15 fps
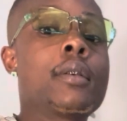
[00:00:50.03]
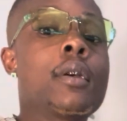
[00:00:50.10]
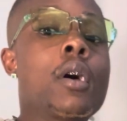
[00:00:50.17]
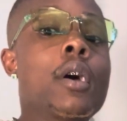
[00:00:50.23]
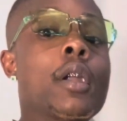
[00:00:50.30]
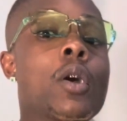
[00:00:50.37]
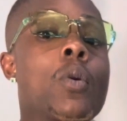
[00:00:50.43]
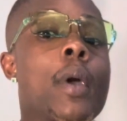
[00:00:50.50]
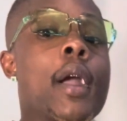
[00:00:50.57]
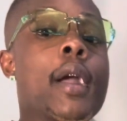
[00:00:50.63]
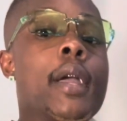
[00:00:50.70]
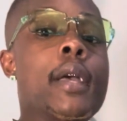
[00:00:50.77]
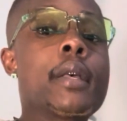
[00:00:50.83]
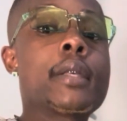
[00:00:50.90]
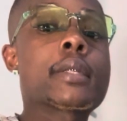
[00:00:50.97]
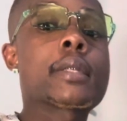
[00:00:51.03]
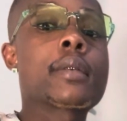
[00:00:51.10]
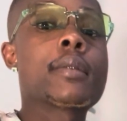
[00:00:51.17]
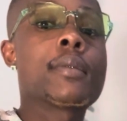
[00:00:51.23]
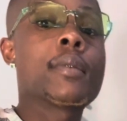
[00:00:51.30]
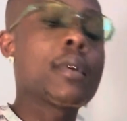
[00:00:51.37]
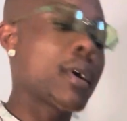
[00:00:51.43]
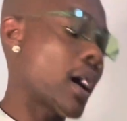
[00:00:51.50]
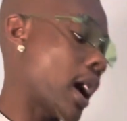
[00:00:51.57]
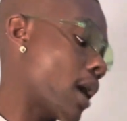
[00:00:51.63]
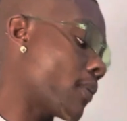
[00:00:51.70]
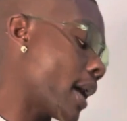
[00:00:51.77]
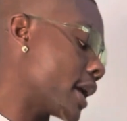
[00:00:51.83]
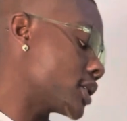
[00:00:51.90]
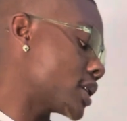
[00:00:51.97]
an Aquarius. All
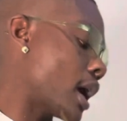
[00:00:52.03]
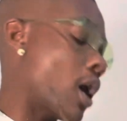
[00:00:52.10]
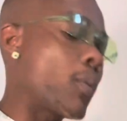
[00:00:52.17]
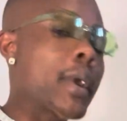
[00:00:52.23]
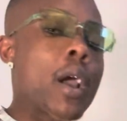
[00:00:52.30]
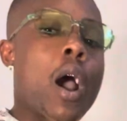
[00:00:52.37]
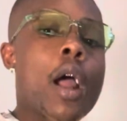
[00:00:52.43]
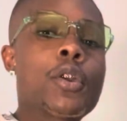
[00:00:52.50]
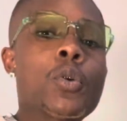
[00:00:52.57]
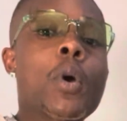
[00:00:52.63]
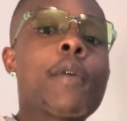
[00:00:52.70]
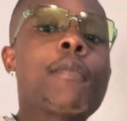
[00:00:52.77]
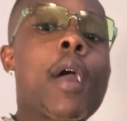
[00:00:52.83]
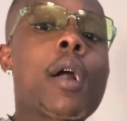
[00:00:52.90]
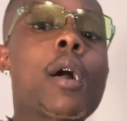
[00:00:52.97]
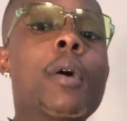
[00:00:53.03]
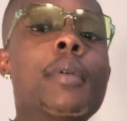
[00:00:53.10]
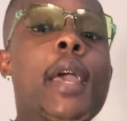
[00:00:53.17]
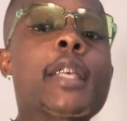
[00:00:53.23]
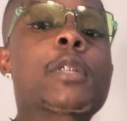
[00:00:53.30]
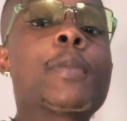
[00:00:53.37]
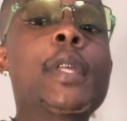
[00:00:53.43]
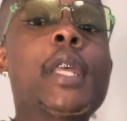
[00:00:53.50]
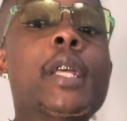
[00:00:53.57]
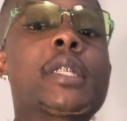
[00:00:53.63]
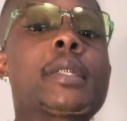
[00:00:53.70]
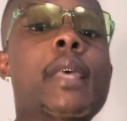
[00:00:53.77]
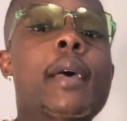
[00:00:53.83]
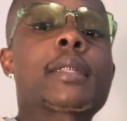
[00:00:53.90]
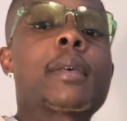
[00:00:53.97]
right, y'all. We are doing Virgo next. We did
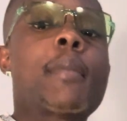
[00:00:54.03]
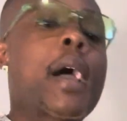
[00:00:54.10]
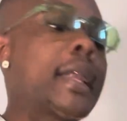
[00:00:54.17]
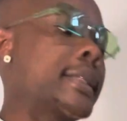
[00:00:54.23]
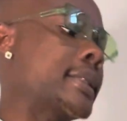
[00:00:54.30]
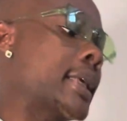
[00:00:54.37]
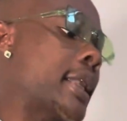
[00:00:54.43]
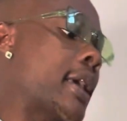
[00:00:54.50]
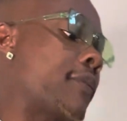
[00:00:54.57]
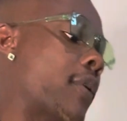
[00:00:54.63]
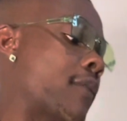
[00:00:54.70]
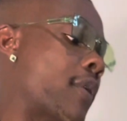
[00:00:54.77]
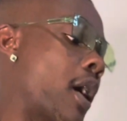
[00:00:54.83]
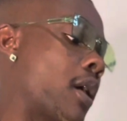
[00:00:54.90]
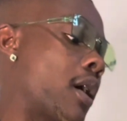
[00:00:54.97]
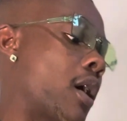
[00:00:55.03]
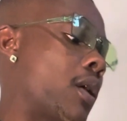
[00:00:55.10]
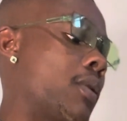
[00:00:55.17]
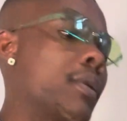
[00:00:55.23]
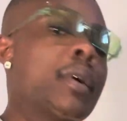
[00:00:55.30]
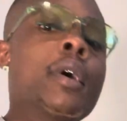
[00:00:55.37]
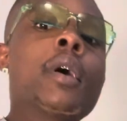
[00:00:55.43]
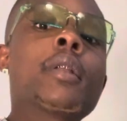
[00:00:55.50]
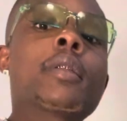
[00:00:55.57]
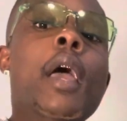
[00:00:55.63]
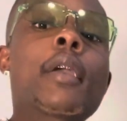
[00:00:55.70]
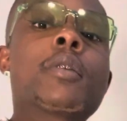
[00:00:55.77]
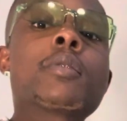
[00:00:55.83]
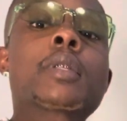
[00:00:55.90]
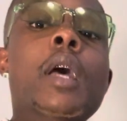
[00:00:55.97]
just have somebody send in for Virgo.
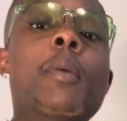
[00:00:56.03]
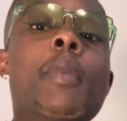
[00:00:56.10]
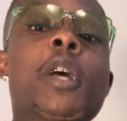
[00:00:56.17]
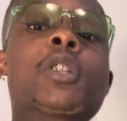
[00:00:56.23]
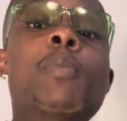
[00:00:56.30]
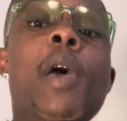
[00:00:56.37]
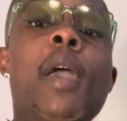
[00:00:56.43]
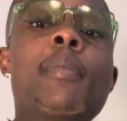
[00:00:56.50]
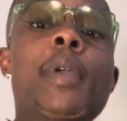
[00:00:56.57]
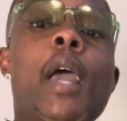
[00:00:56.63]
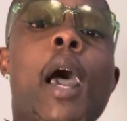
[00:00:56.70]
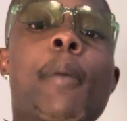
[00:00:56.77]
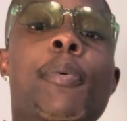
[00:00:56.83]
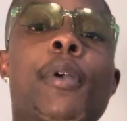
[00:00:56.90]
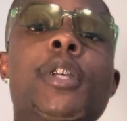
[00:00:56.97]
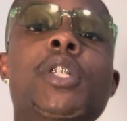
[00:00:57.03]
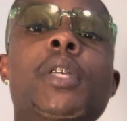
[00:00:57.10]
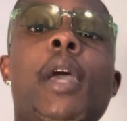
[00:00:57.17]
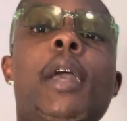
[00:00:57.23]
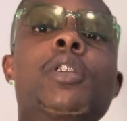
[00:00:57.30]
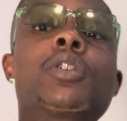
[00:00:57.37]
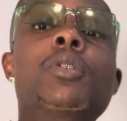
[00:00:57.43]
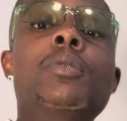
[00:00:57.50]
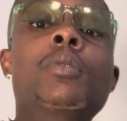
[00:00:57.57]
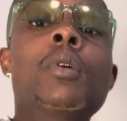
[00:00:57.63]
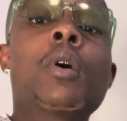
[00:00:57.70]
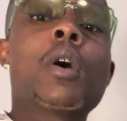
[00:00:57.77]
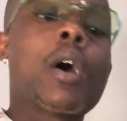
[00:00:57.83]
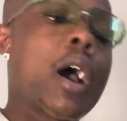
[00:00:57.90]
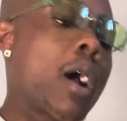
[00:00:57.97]
Thank you so much, baby. I appreciate you.
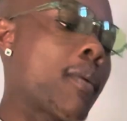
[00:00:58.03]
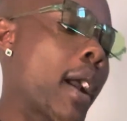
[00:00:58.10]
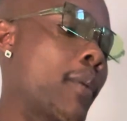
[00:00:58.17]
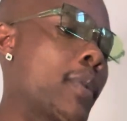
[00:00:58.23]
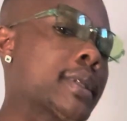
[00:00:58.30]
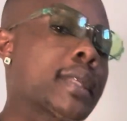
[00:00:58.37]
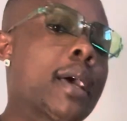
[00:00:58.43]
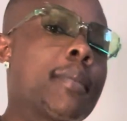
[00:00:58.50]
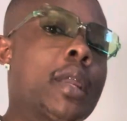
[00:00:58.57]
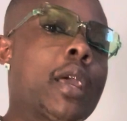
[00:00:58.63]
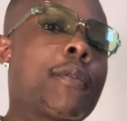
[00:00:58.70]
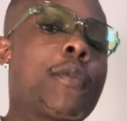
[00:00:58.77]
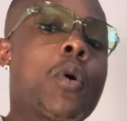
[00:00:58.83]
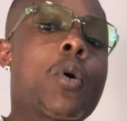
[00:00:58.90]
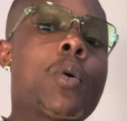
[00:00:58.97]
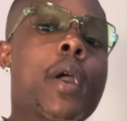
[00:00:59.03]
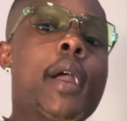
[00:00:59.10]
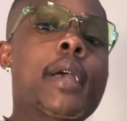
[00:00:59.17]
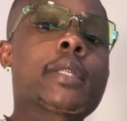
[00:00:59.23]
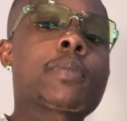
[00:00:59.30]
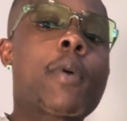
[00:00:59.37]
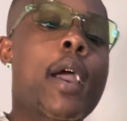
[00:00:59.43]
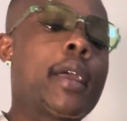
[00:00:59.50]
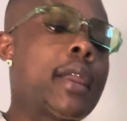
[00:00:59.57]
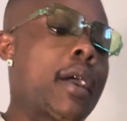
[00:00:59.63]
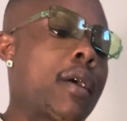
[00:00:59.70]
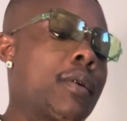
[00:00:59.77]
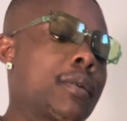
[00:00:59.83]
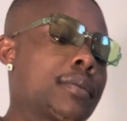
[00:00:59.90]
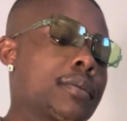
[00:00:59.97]
All right, what's coming in for Aquarius right
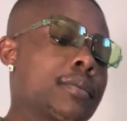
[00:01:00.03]
now?